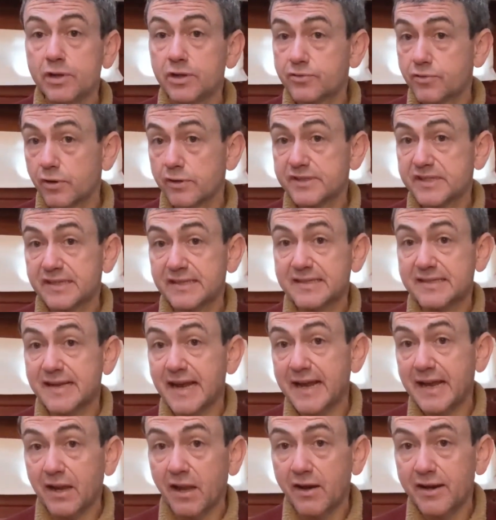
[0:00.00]
We'll cross the
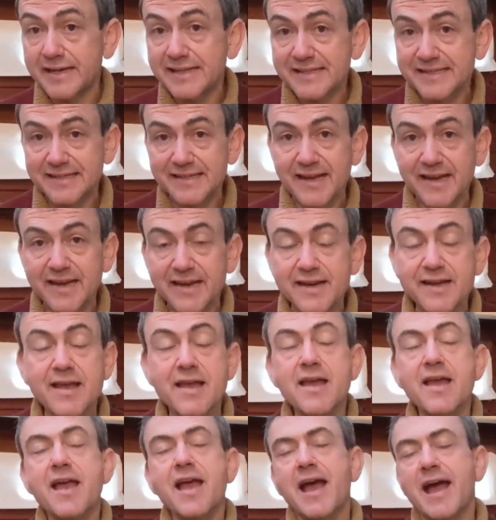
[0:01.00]
state line today,
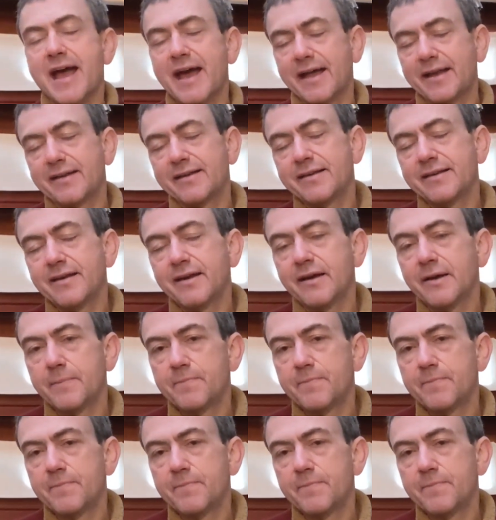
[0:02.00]
and